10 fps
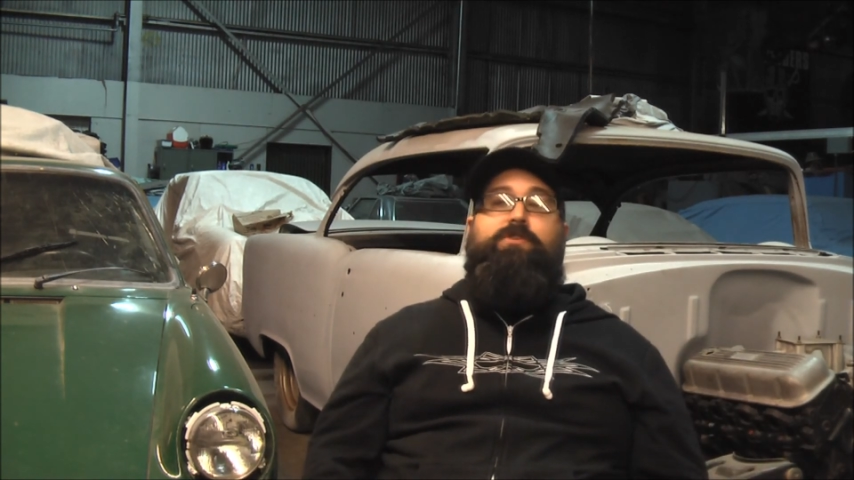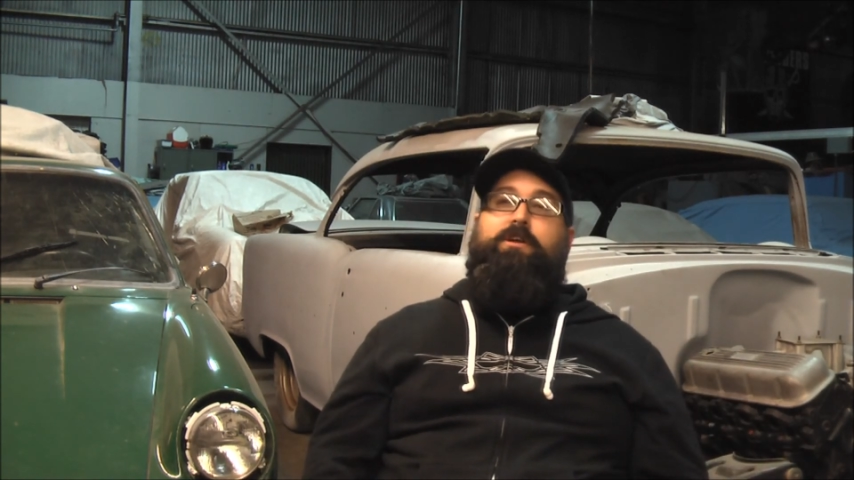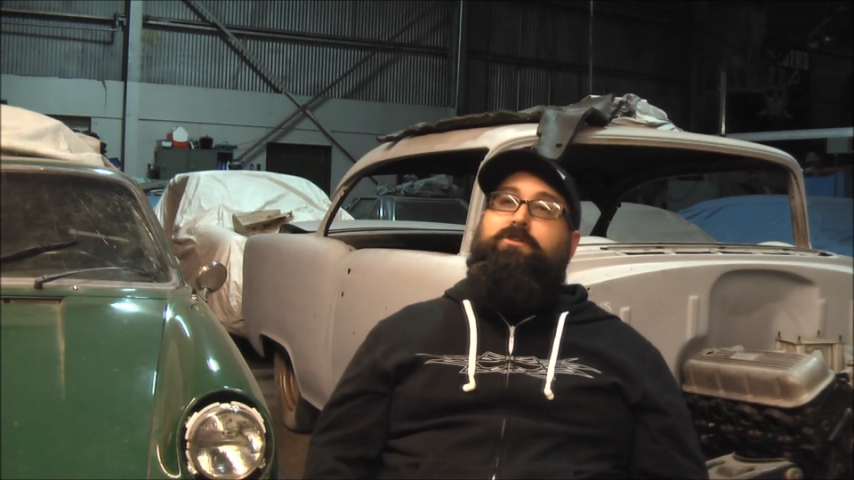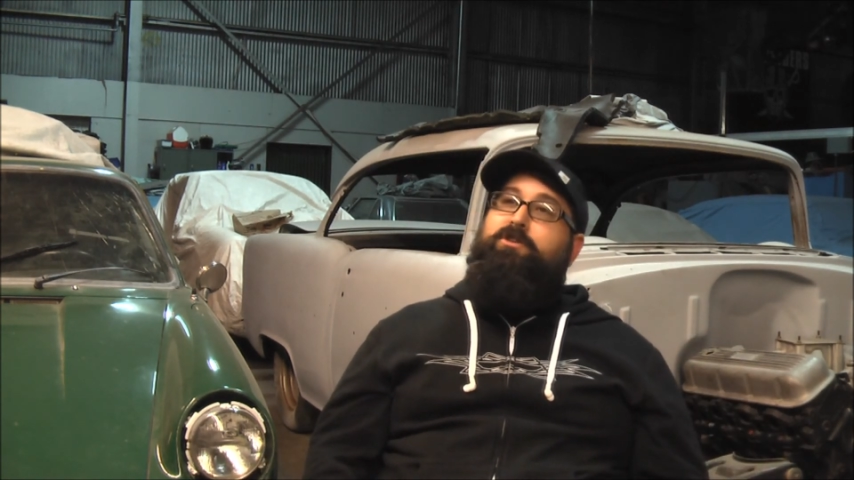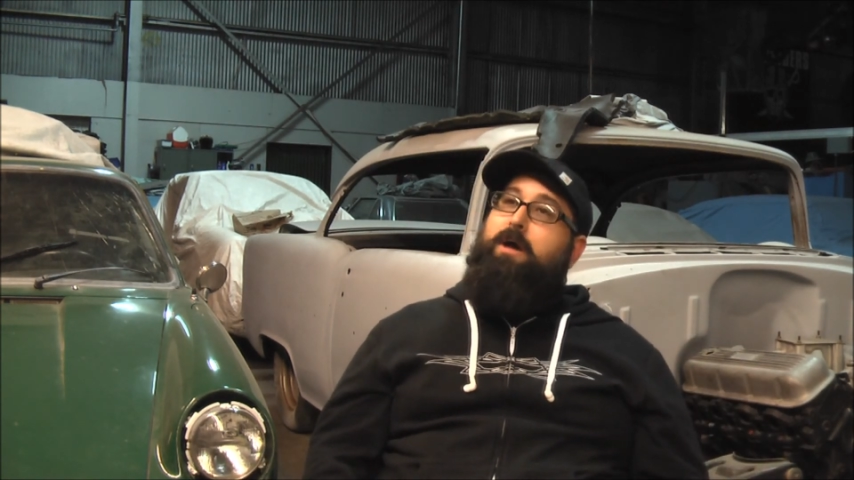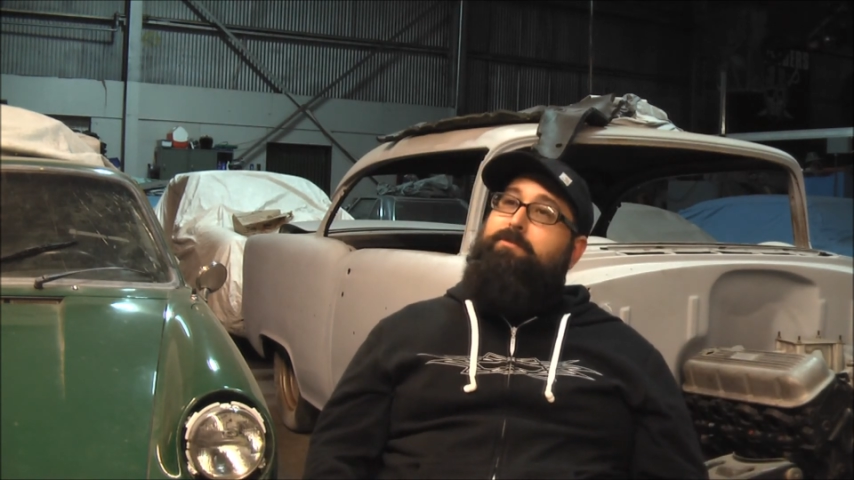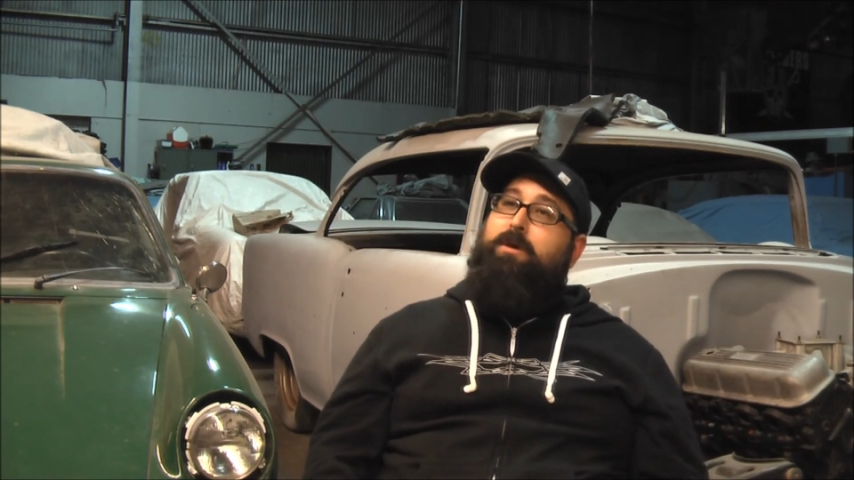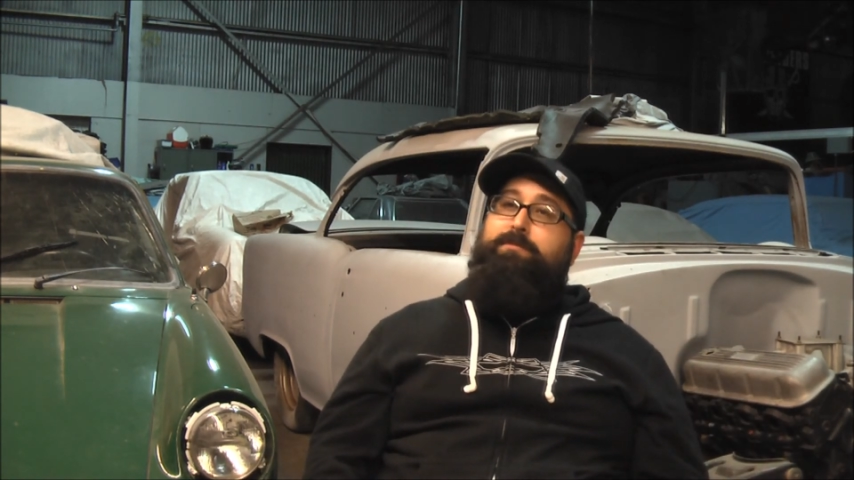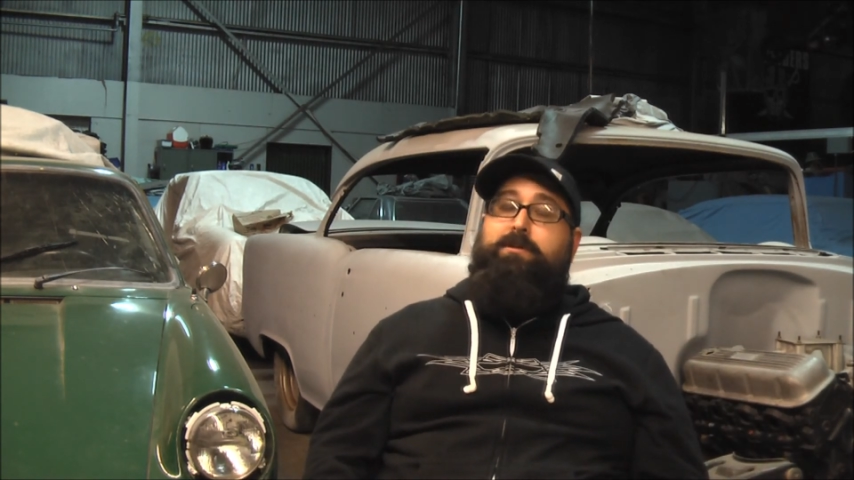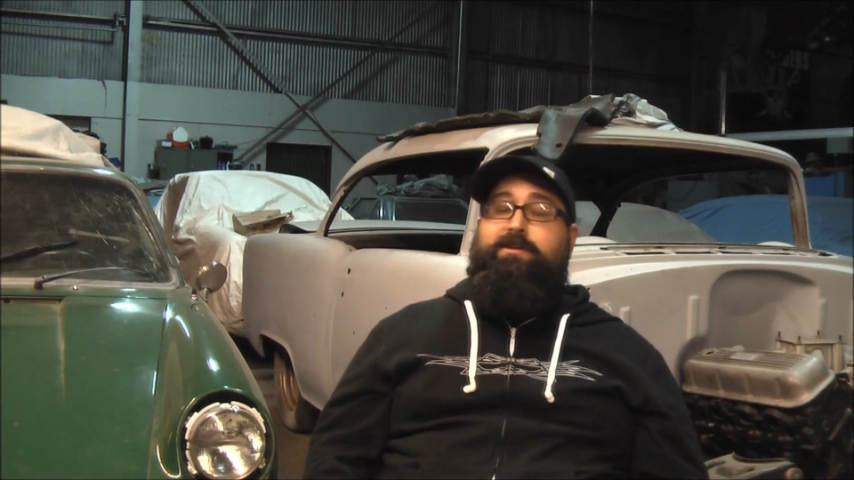set our shops
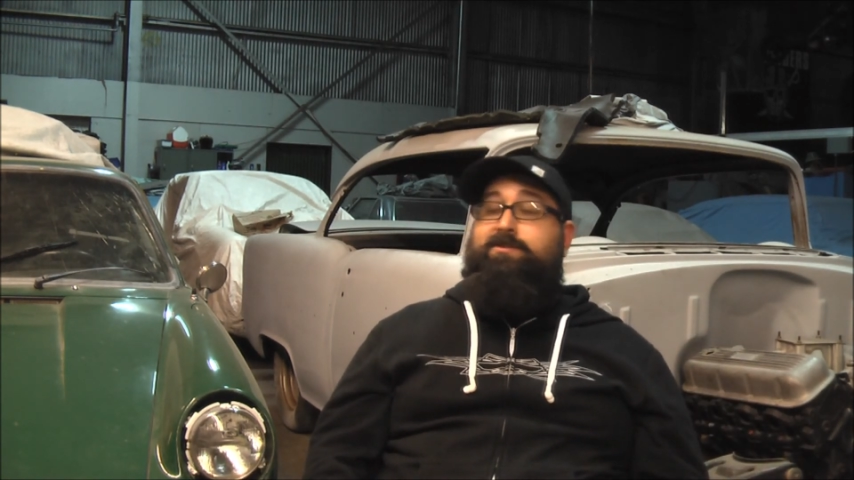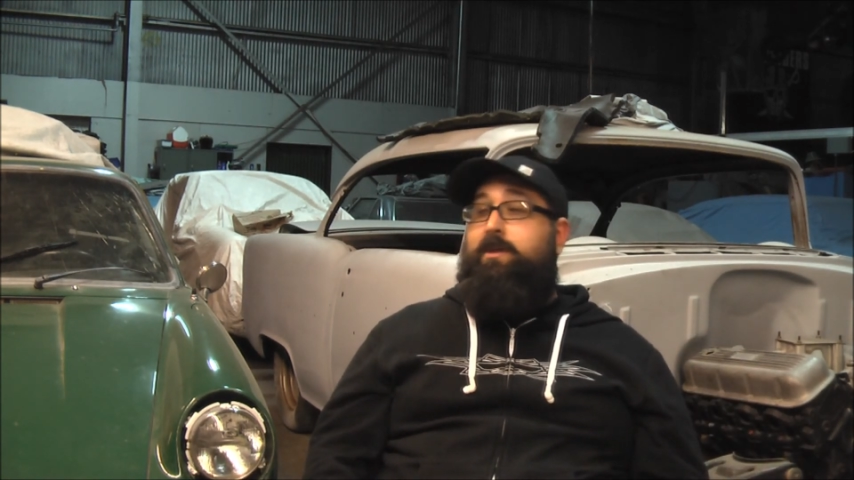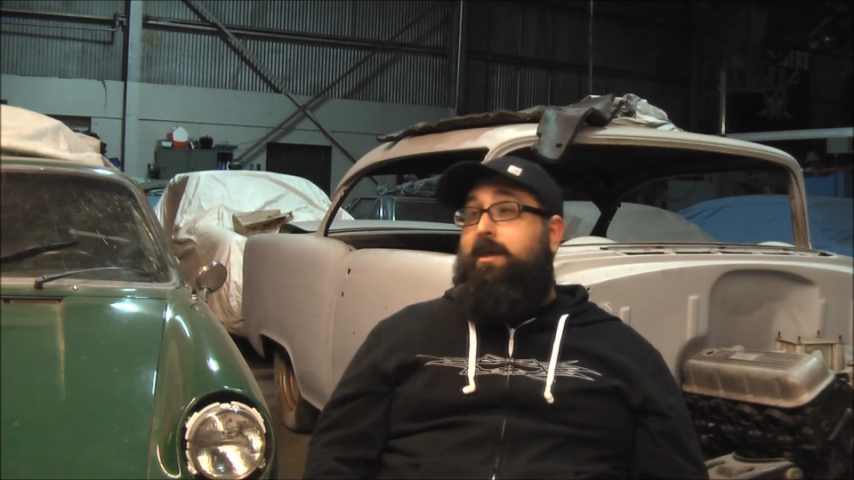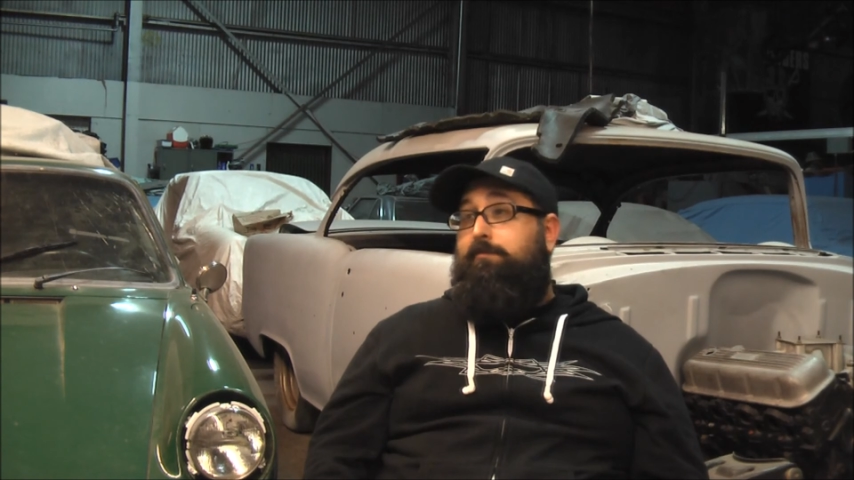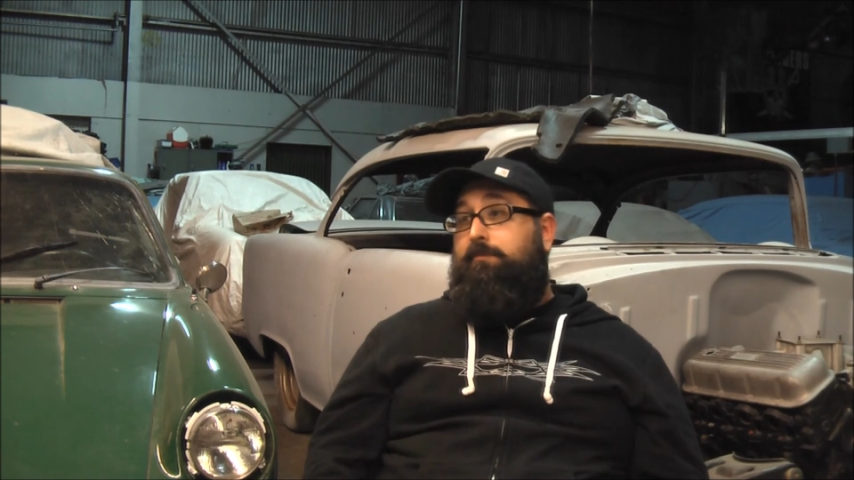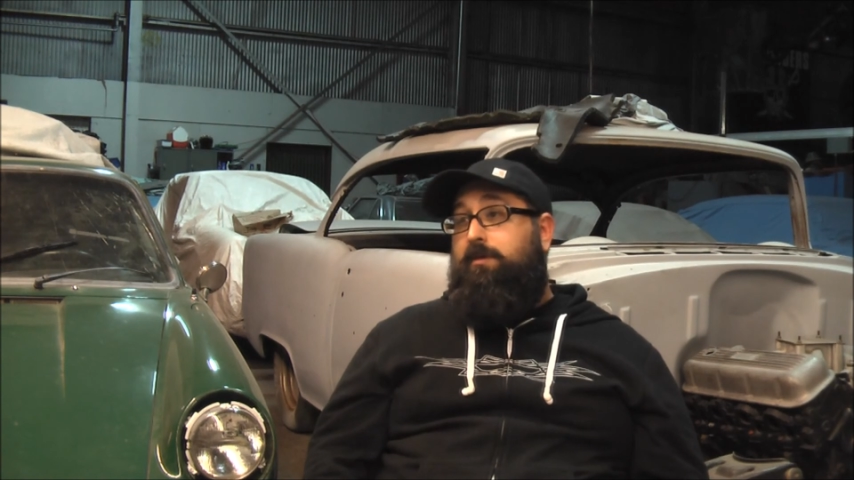up to look the same, we